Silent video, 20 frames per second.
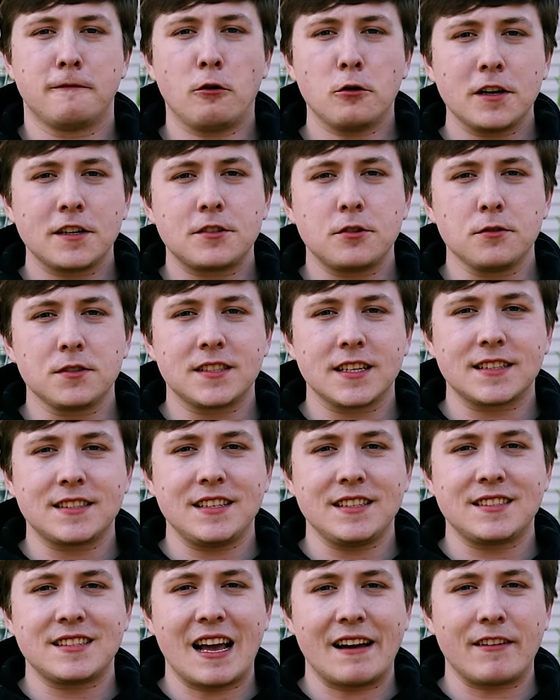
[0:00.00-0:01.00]

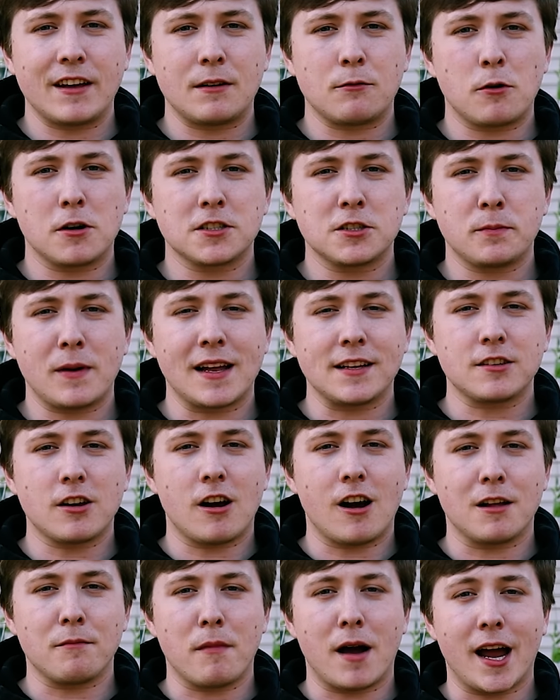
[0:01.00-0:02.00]
$42.67 was spent
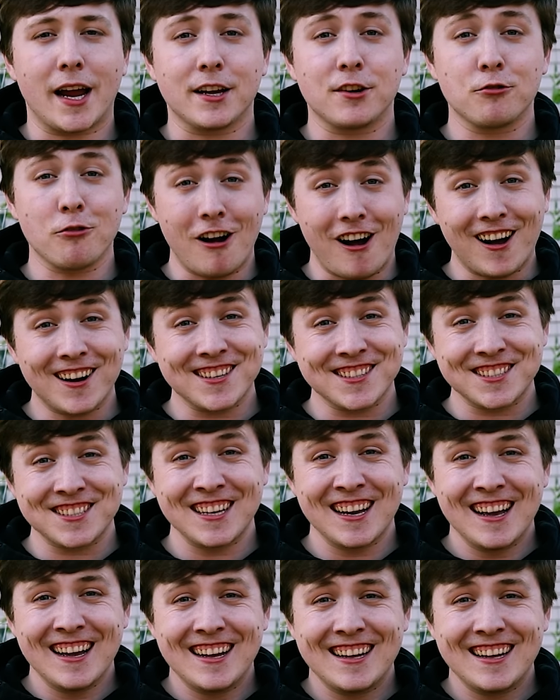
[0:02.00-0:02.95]
on my Crocs.